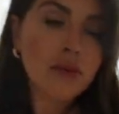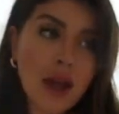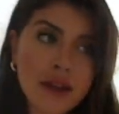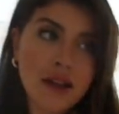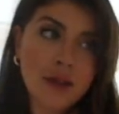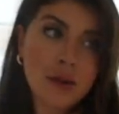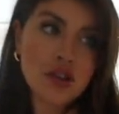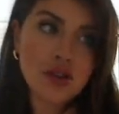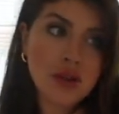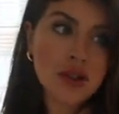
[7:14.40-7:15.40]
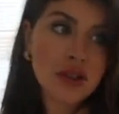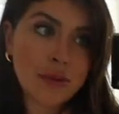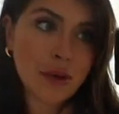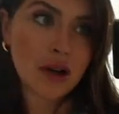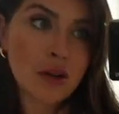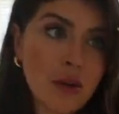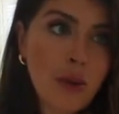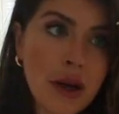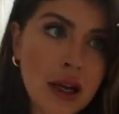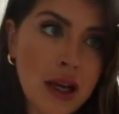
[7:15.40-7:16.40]
I think I'm gonna shoot this tomorrow
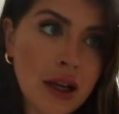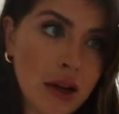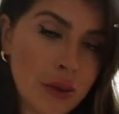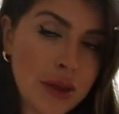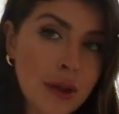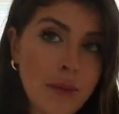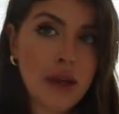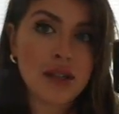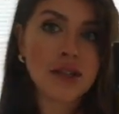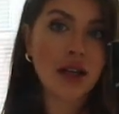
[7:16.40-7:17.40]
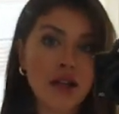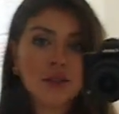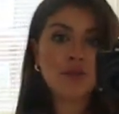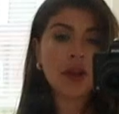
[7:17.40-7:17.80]
when I hang out with Amanda.